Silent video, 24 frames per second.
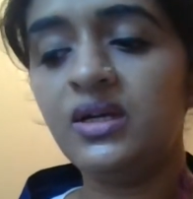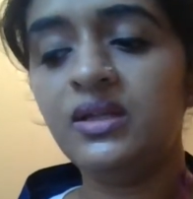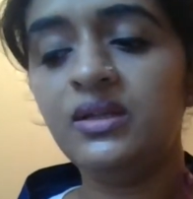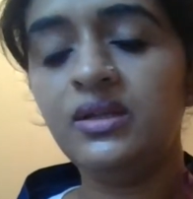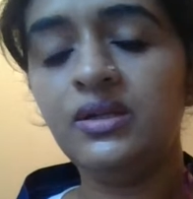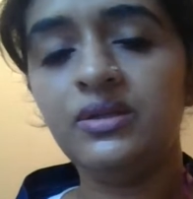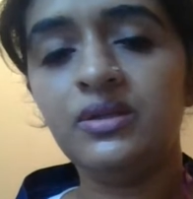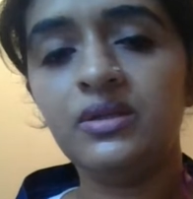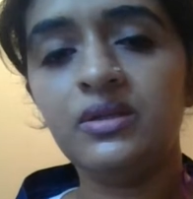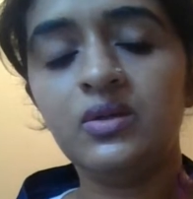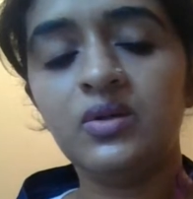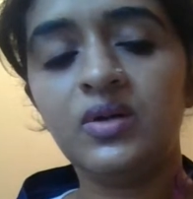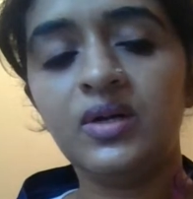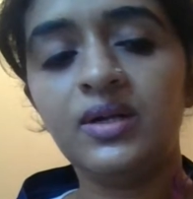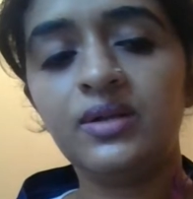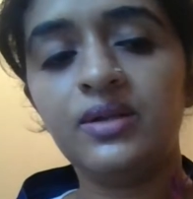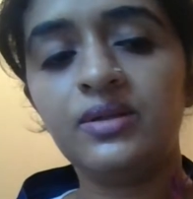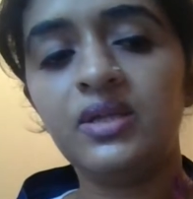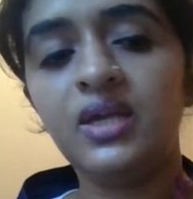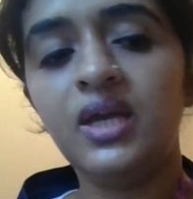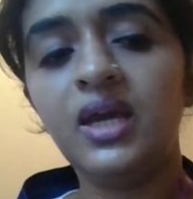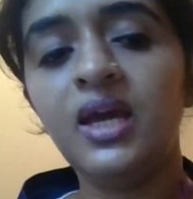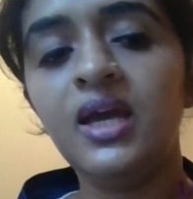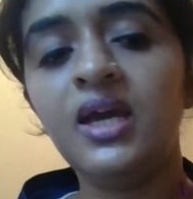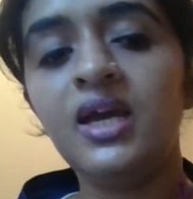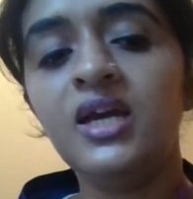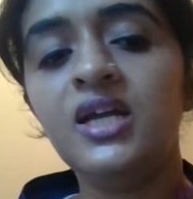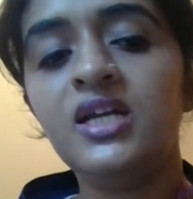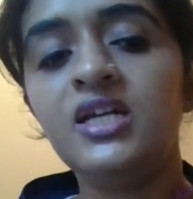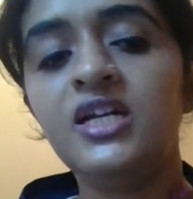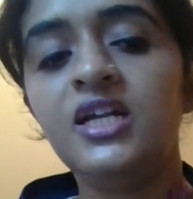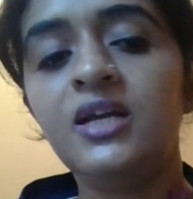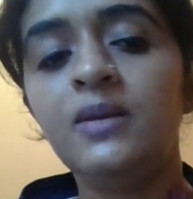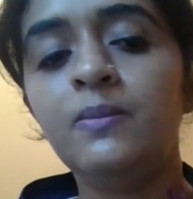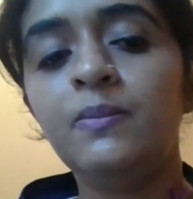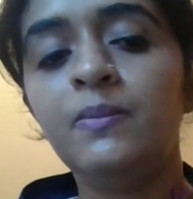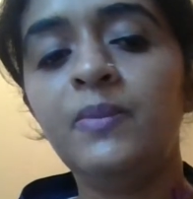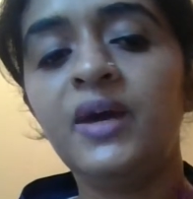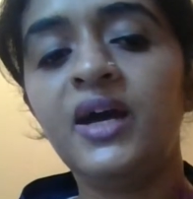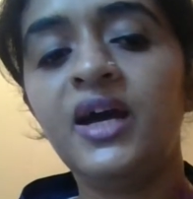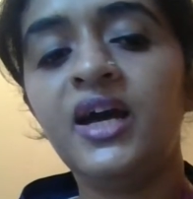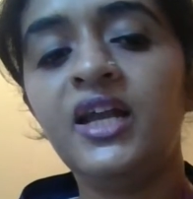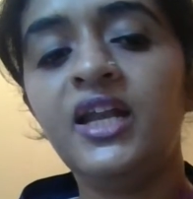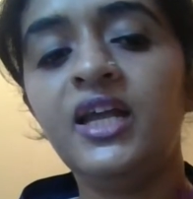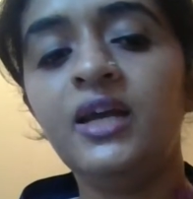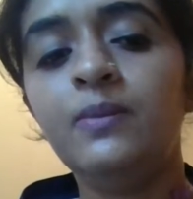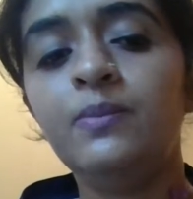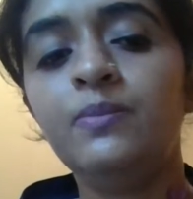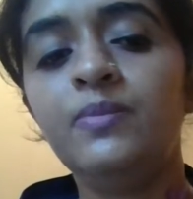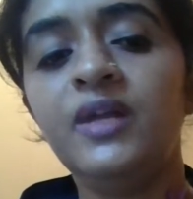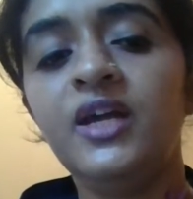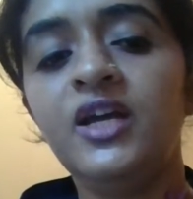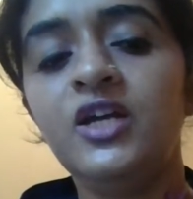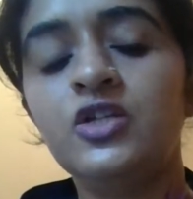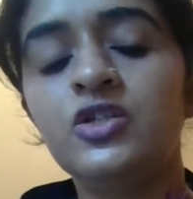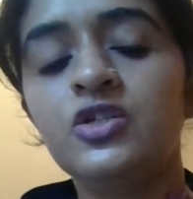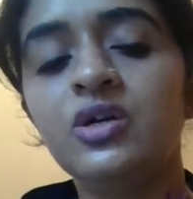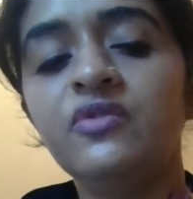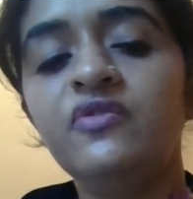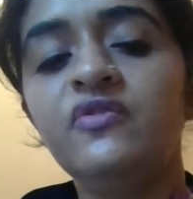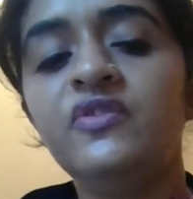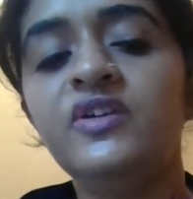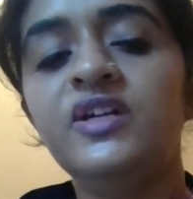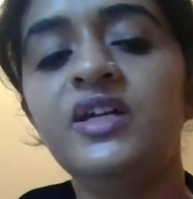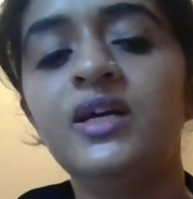This is known as the tympanic plate of